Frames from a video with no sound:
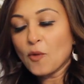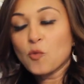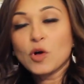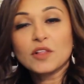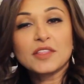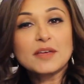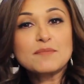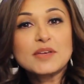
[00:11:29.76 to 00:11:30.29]

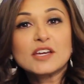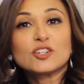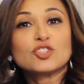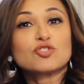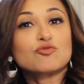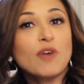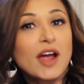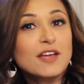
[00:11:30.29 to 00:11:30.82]
Will they be a
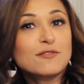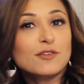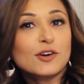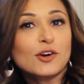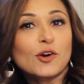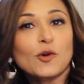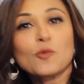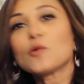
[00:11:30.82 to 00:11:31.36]

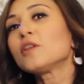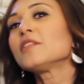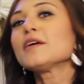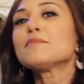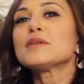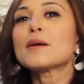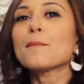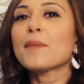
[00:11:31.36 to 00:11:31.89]
driver or will
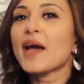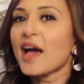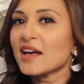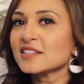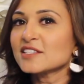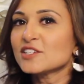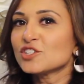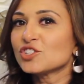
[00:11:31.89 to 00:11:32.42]
they be a
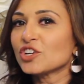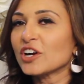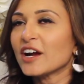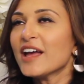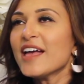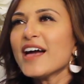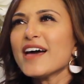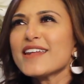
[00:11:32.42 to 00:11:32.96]
passenger?
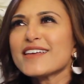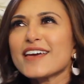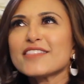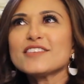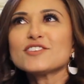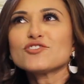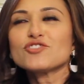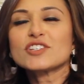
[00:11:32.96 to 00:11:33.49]
And again,
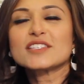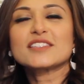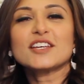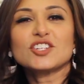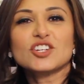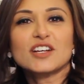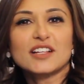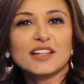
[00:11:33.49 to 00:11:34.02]
these are just
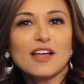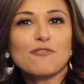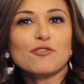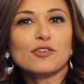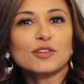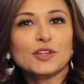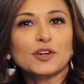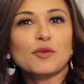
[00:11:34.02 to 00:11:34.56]
such
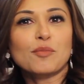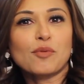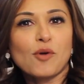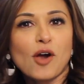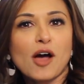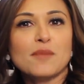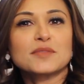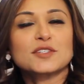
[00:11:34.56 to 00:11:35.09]
clever little
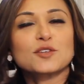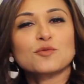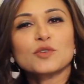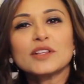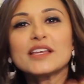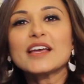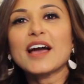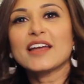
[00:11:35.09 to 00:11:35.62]
prompts to
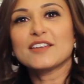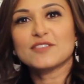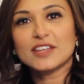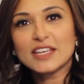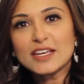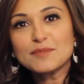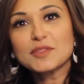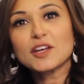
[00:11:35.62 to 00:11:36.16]
really kind of
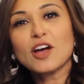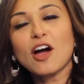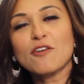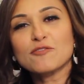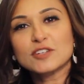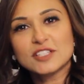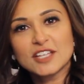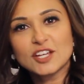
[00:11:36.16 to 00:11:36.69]
keep the
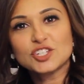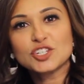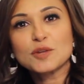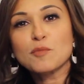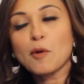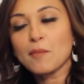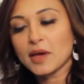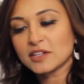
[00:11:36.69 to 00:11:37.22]
conversation
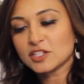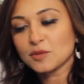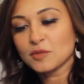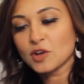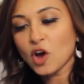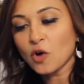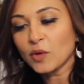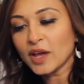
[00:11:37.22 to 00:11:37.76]
momentum
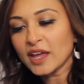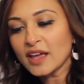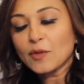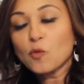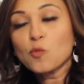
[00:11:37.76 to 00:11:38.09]
going.